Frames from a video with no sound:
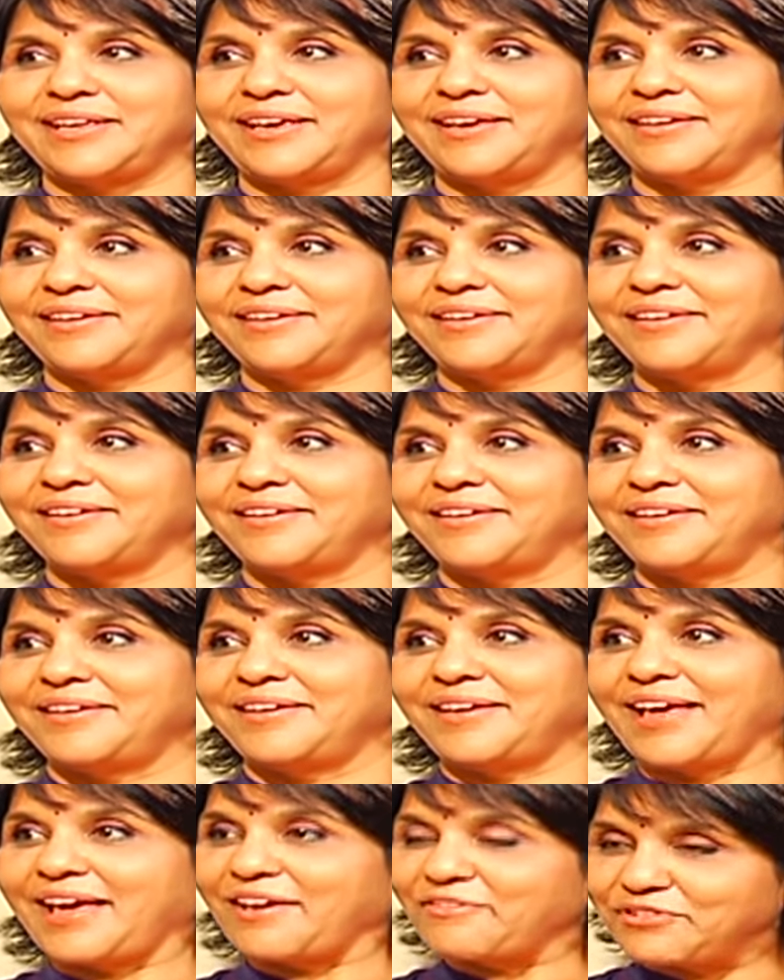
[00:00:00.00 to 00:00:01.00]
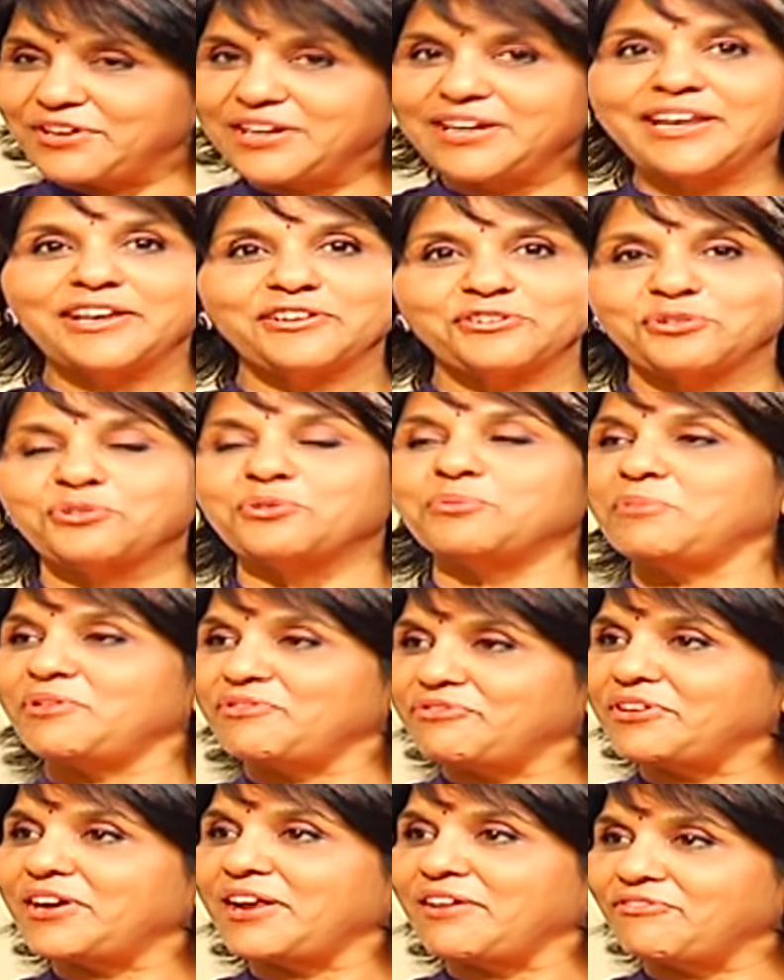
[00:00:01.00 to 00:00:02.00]
Day, every day should be
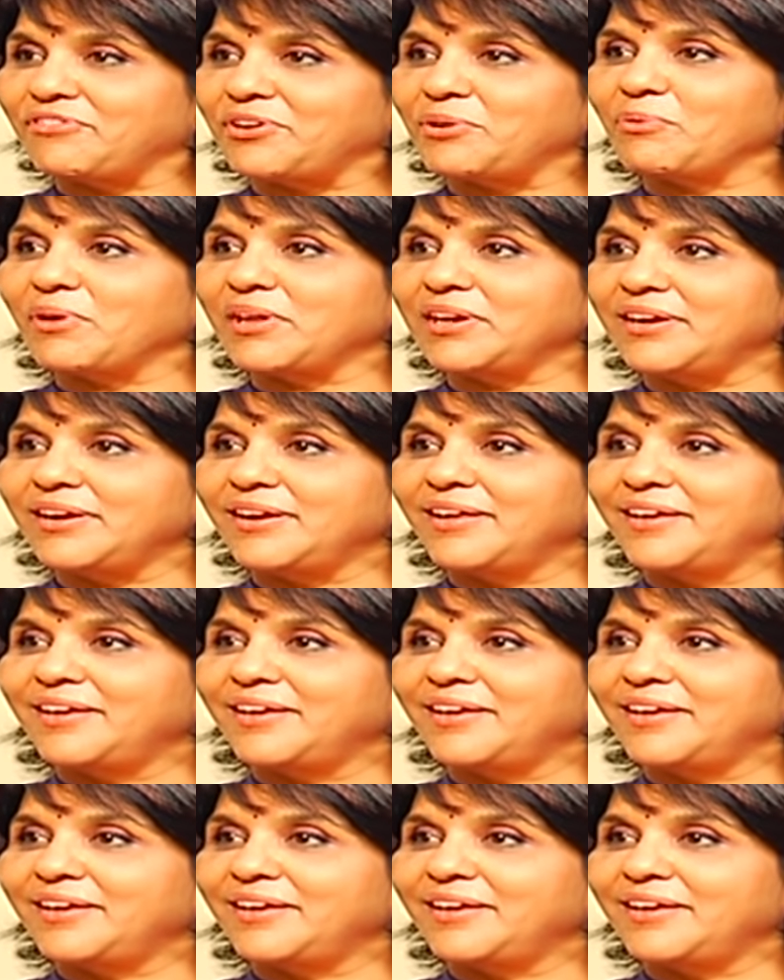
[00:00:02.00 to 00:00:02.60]
for everyone.